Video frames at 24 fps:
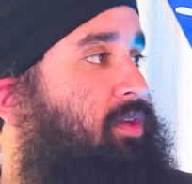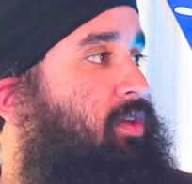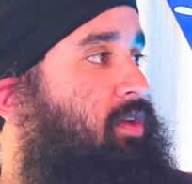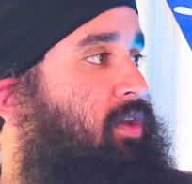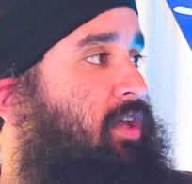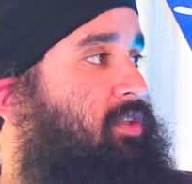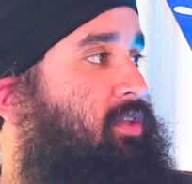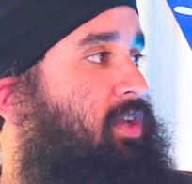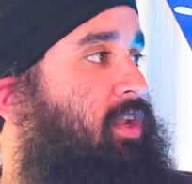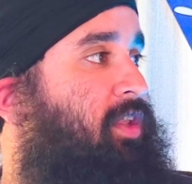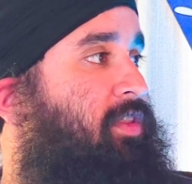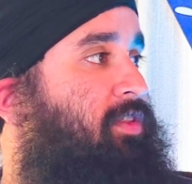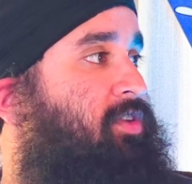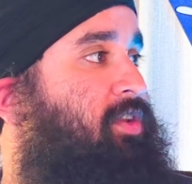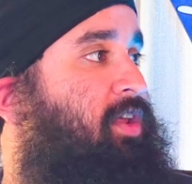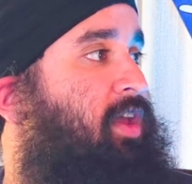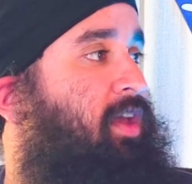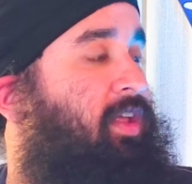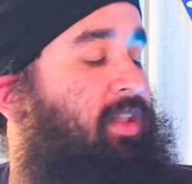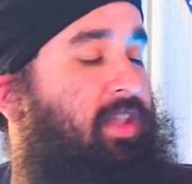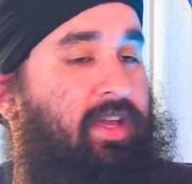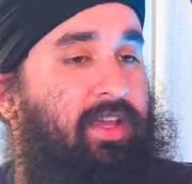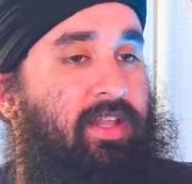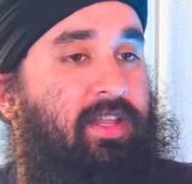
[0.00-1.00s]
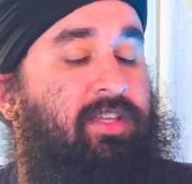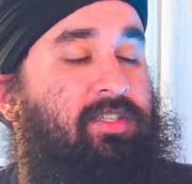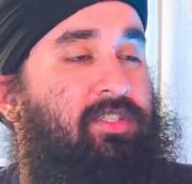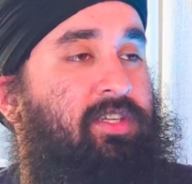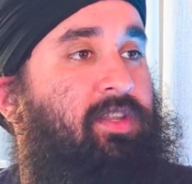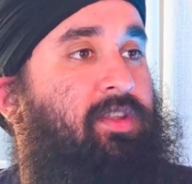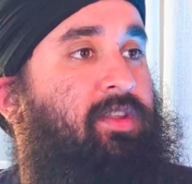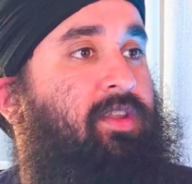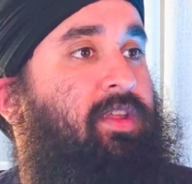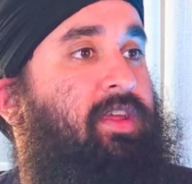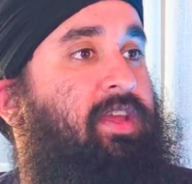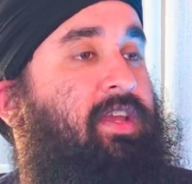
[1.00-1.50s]
At the end of the day, like,
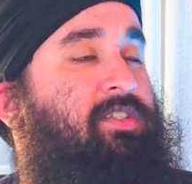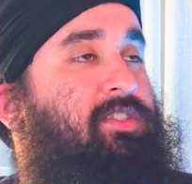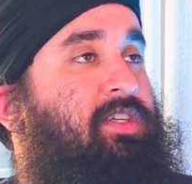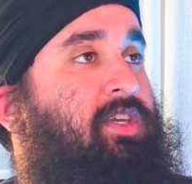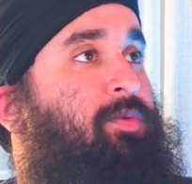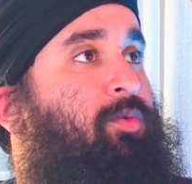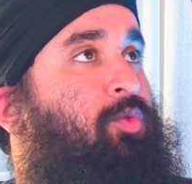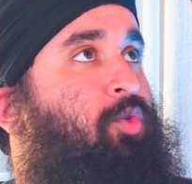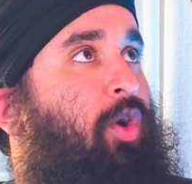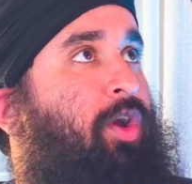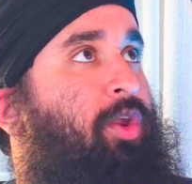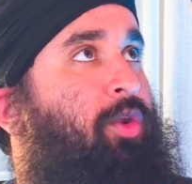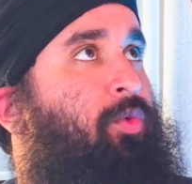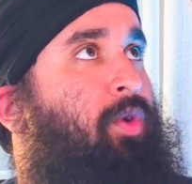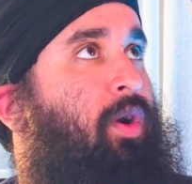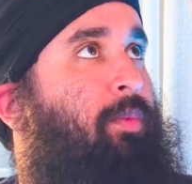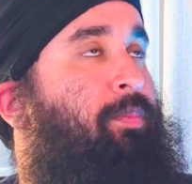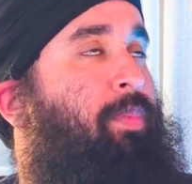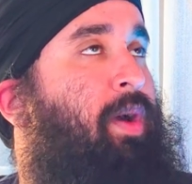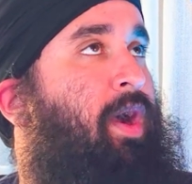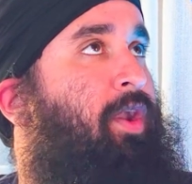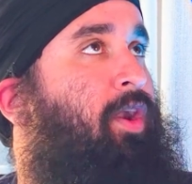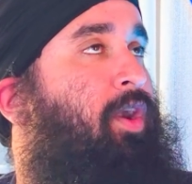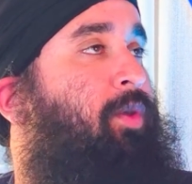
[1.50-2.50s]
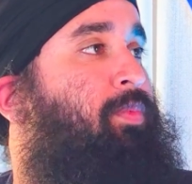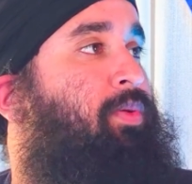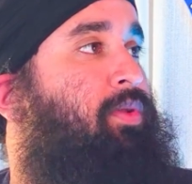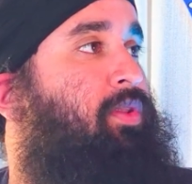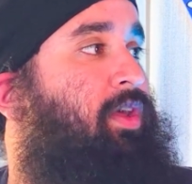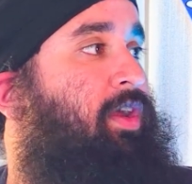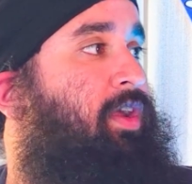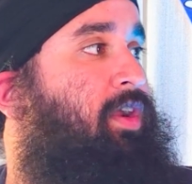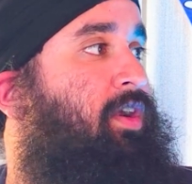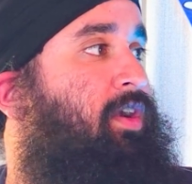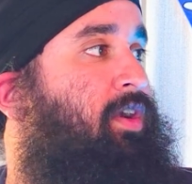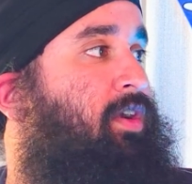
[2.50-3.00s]
listen, is he going to a better
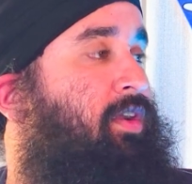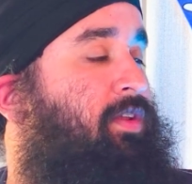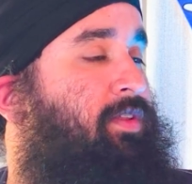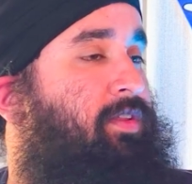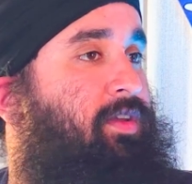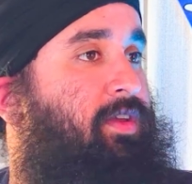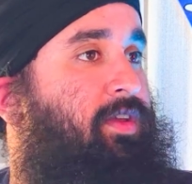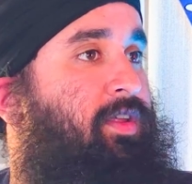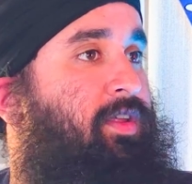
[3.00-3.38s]
player in